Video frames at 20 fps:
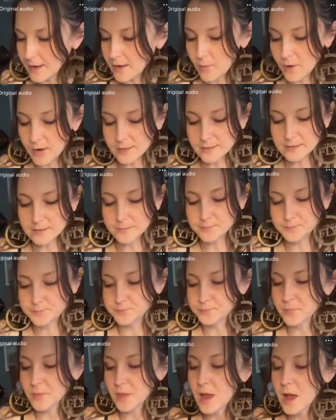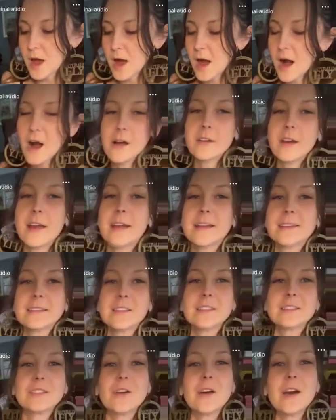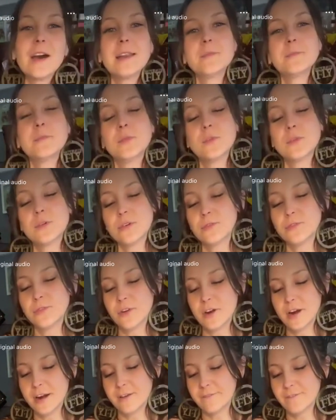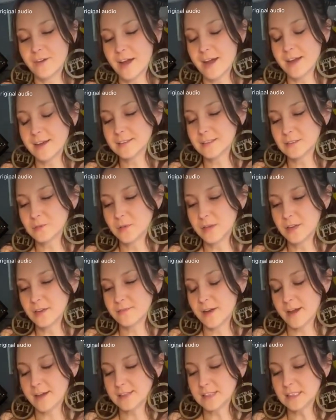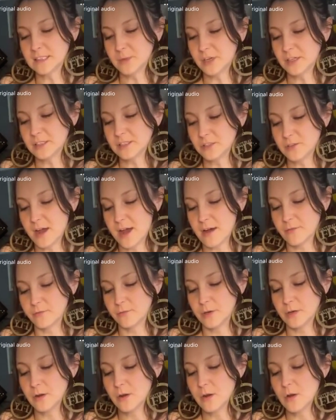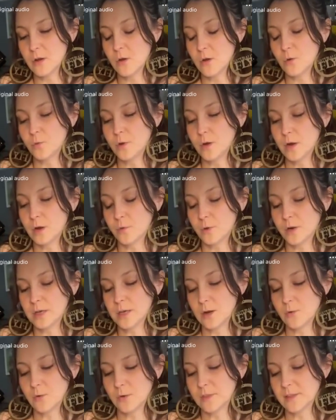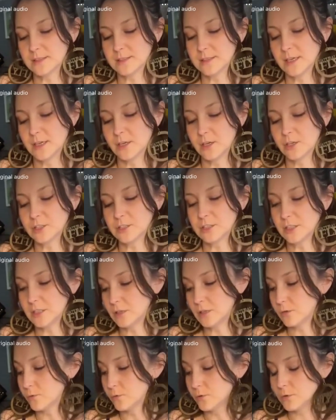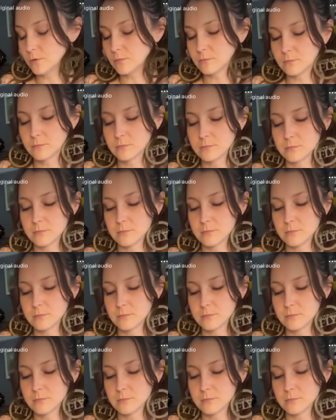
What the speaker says: Anyways. All right, so let's go ahead and pull for advice. What advice, Spirit, do you have when we are working with this energy? Ooh.